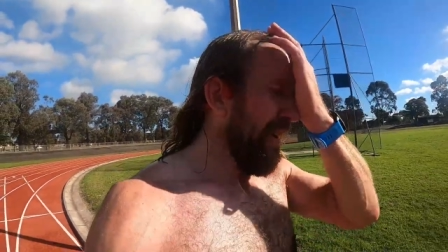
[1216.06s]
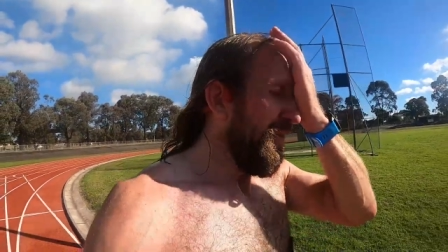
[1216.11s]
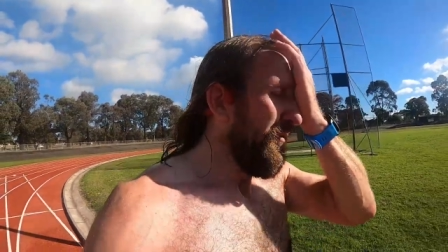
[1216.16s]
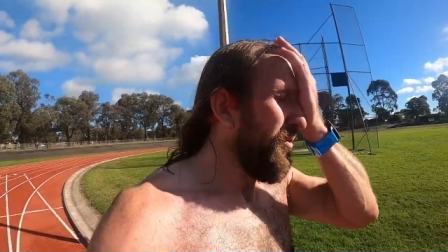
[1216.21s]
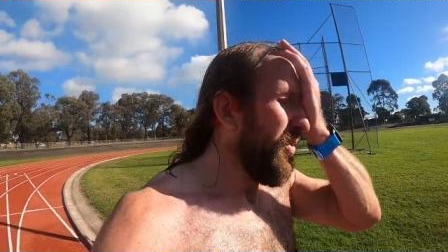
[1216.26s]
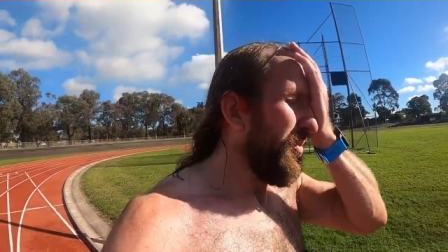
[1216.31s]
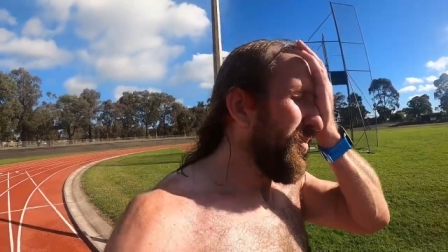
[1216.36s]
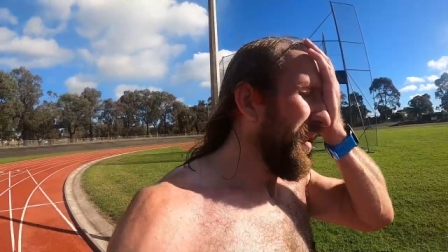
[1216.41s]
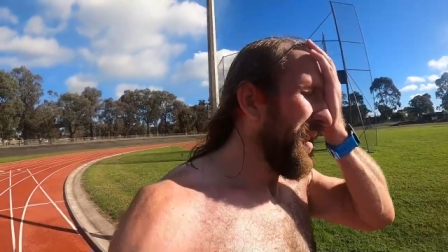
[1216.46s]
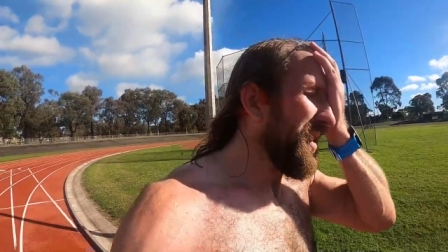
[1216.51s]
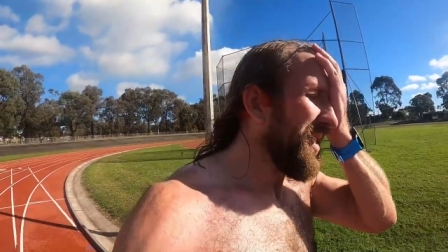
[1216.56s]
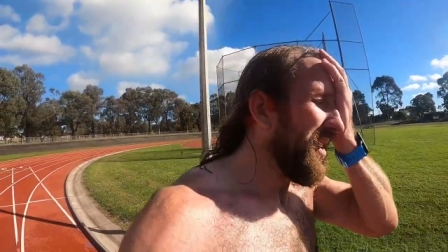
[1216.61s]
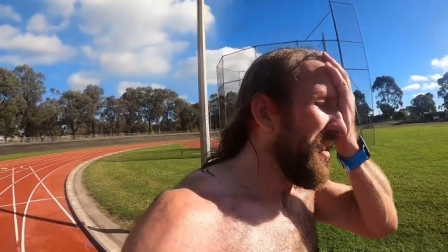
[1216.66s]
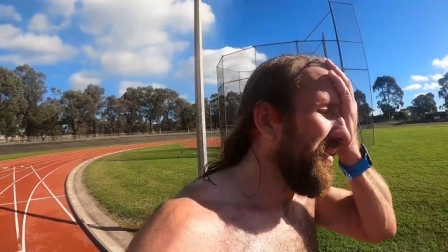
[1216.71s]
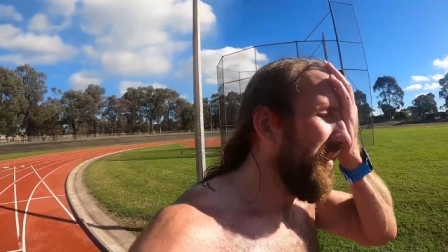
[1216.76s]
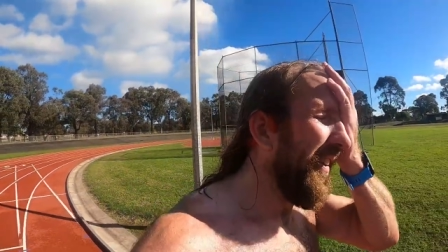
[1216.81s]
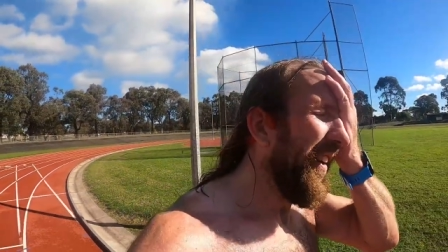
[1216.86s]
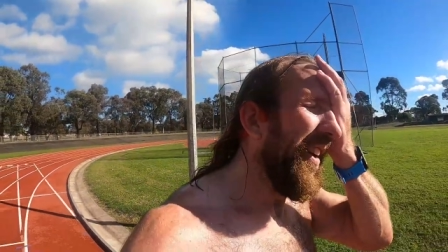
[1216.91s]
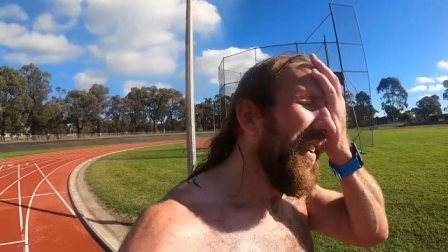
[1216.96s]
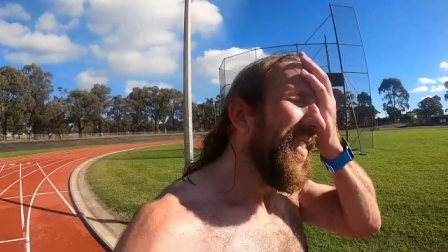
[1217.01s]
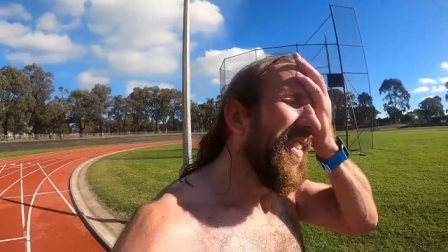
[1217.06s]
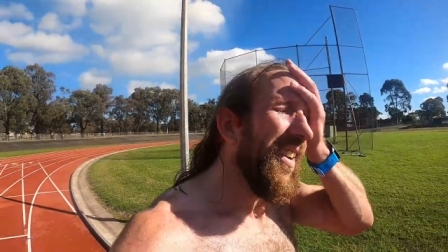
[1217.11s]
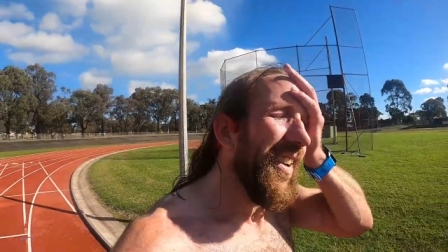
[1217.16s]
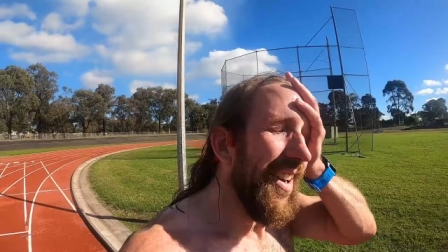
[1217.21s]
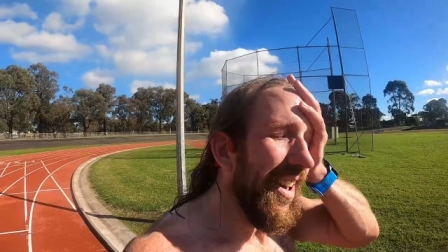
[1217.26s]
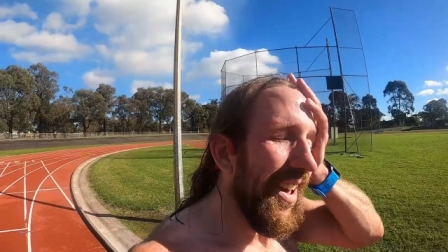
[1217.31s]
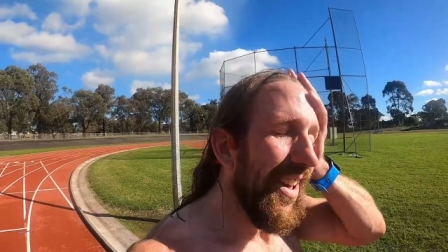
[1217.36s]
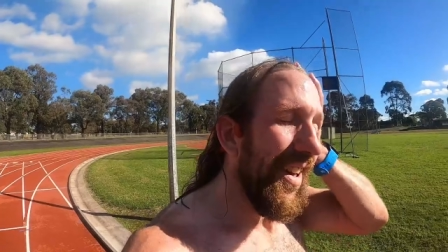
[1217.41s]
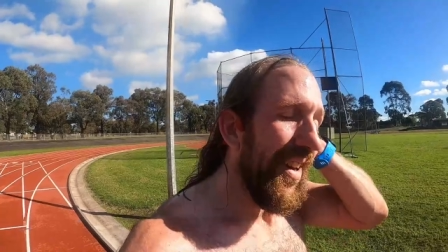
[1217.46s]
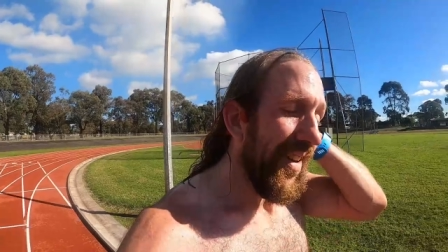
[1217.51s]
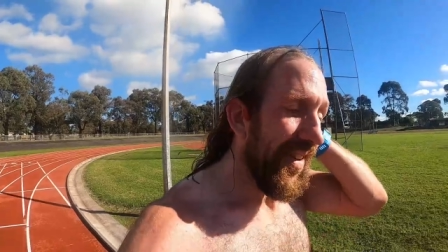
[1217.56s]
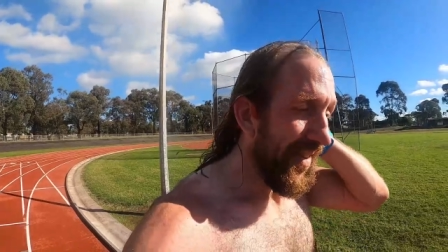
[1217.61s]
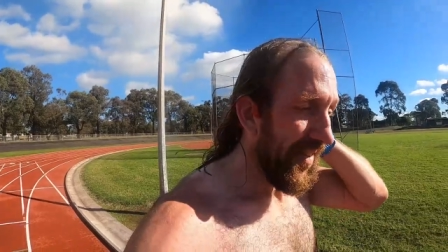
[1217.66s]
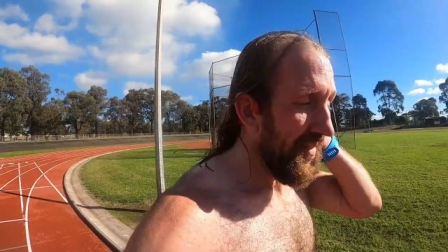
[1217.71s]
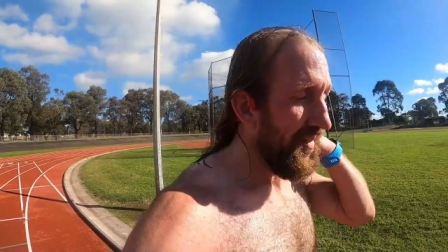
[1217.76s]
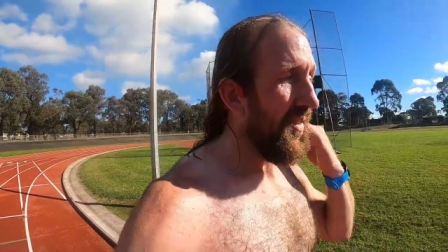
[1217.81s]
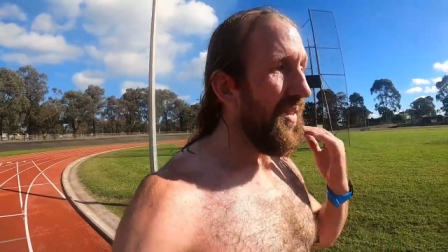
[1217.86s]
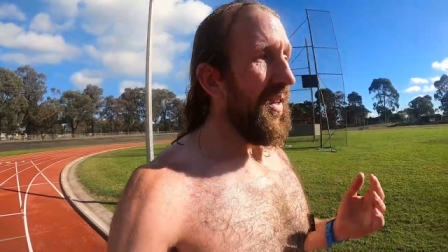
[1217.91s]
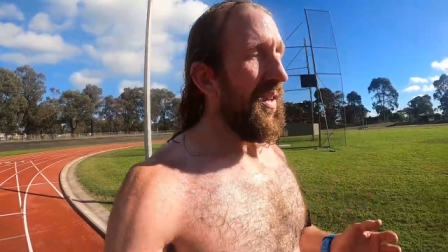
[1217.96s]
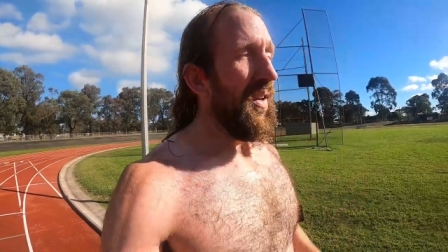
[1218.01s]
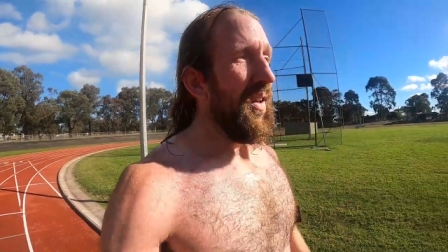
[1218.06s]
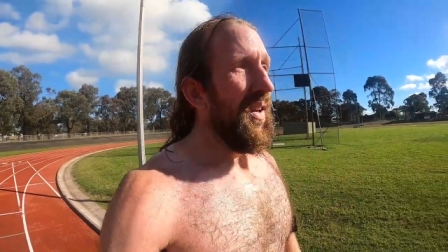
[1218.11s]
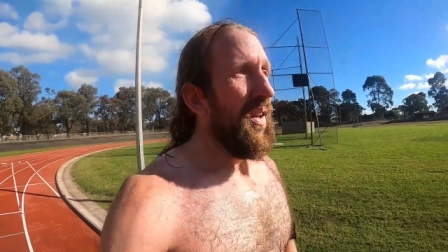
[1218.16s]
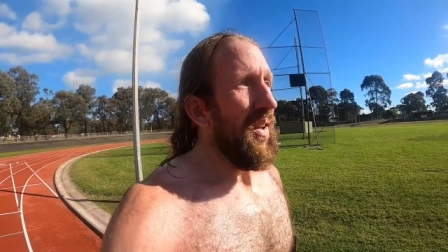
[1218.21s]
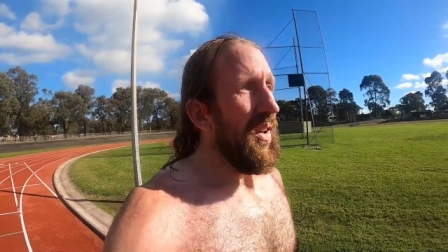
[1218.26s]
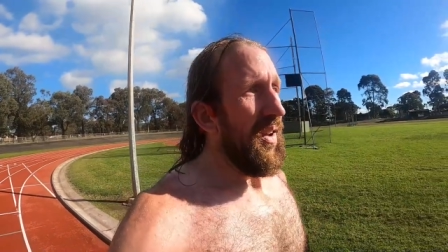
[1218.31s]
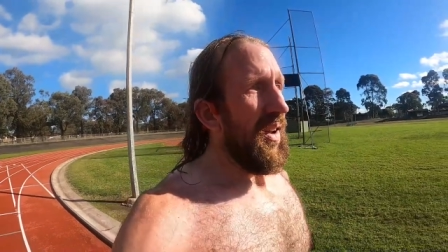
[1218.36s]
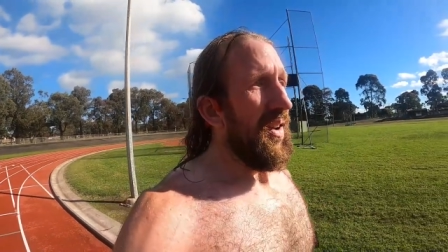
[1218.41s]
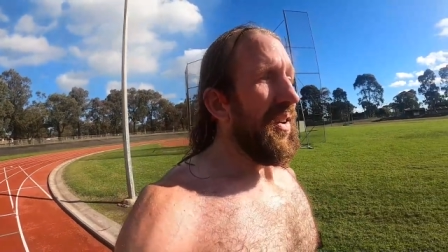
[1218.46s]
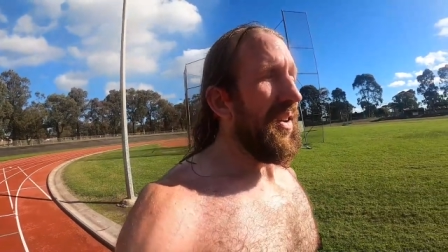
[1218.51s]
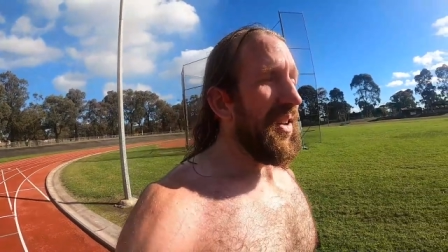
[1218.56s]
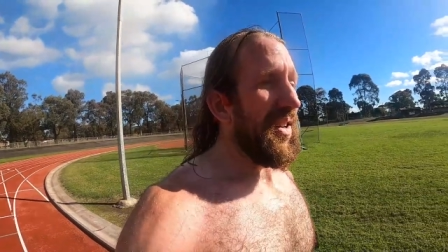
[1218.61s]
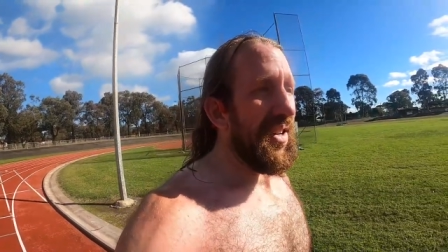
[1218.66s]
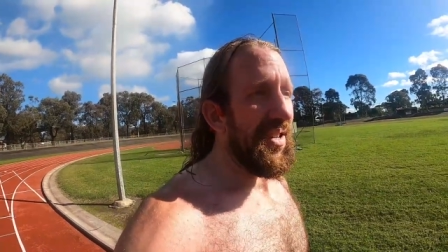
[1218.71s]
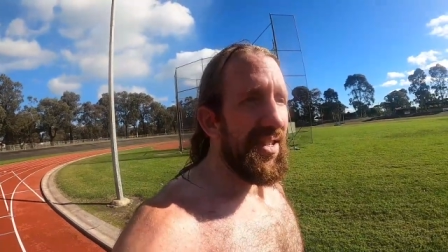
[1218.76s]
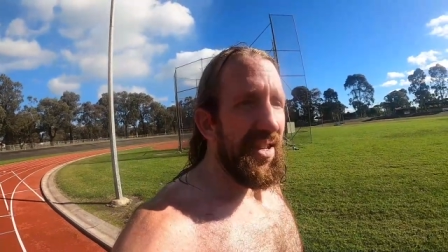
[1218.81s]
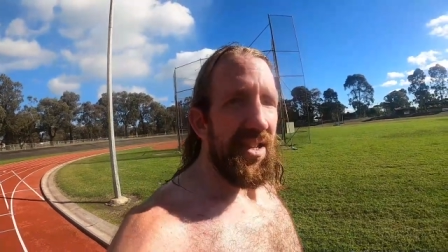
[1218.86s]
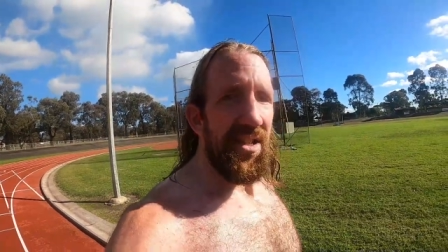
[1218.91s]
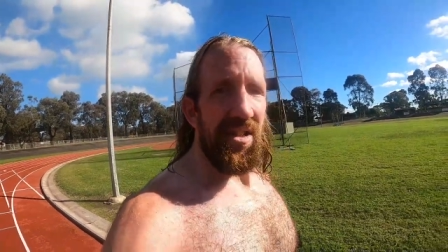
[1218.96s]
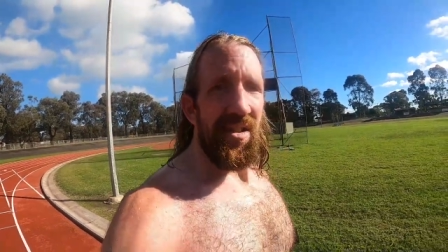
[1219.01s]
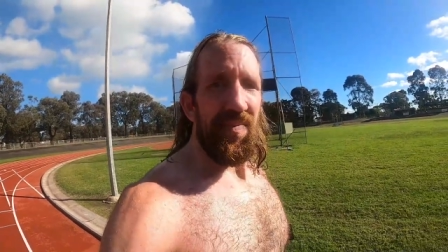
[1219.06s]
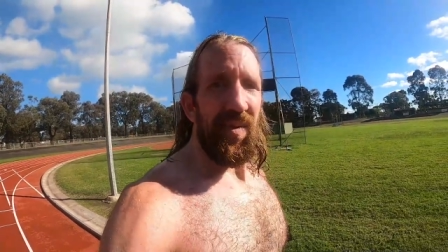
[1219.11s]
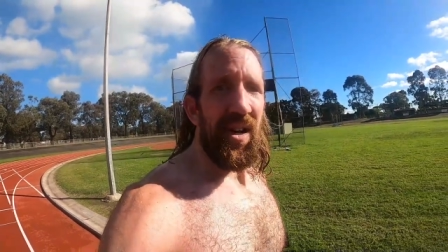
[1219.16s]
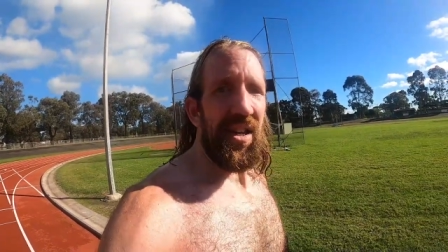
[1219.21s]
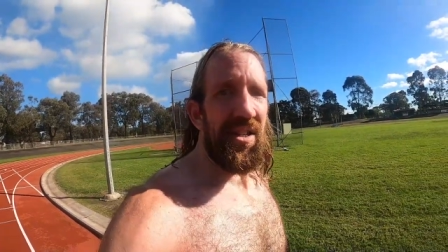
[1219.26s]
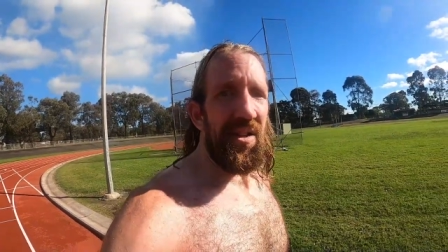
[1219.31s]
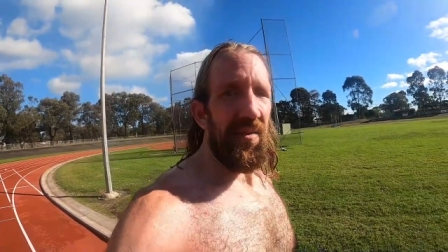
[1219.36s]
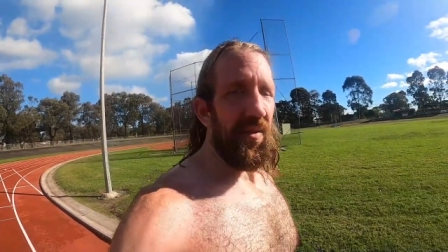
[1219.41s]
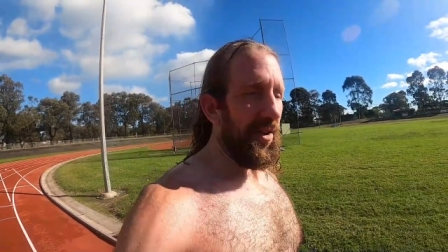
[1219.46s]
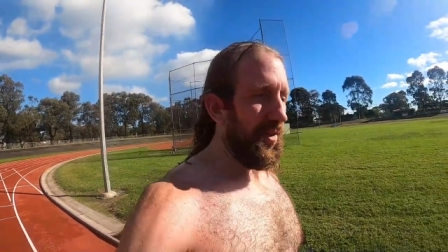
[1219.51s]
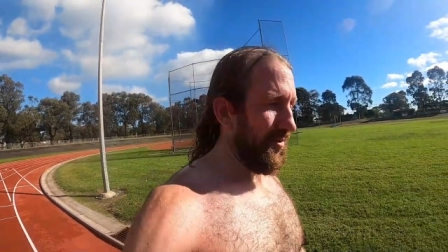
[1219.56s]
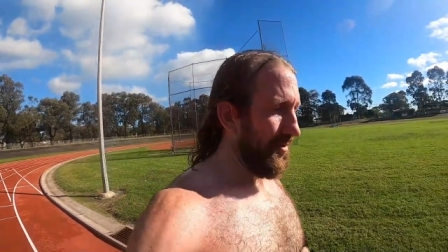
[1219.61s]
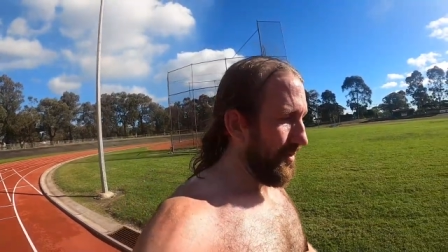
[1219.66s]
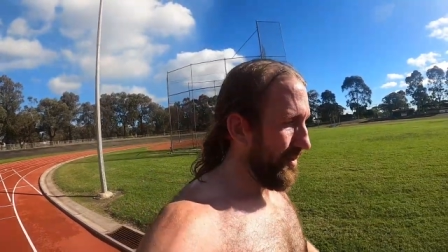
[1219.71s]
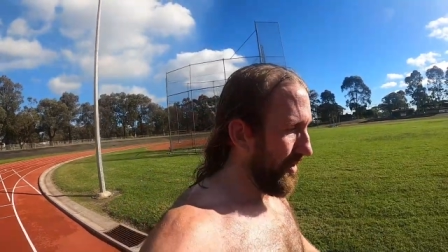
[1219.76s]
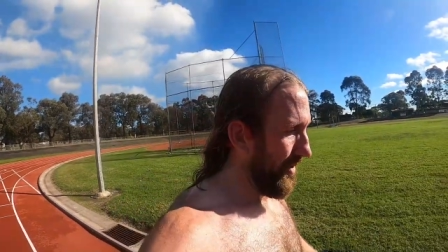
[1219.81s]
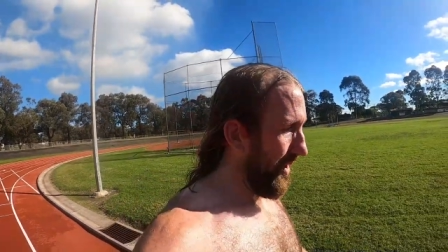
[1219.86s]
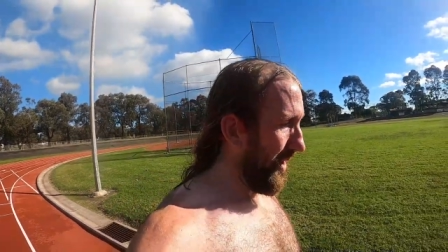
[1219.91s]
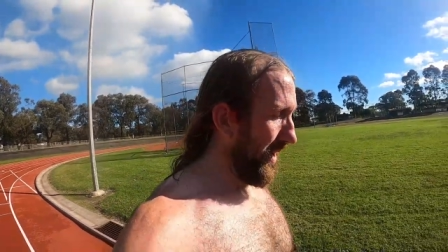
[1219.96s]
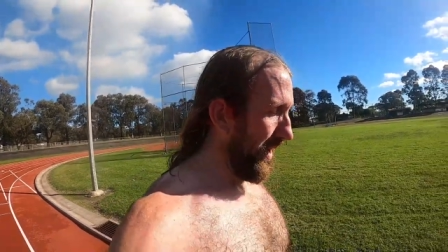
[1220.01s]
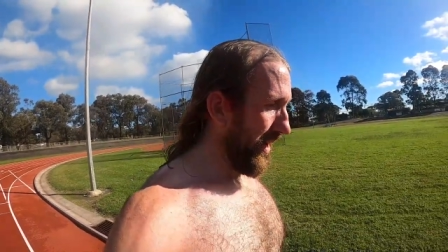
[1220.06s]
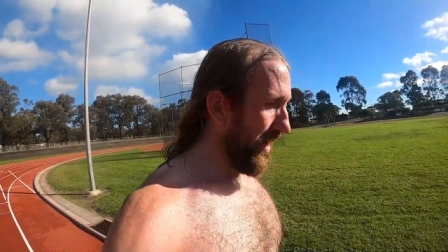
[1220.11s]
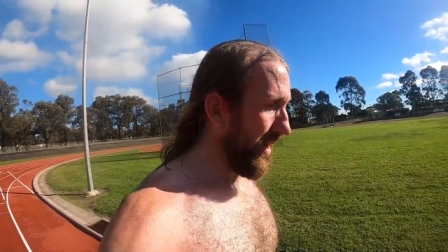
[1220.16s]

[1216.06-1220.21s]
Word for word: I've put myself out there. I guess that just makes you vulnerable.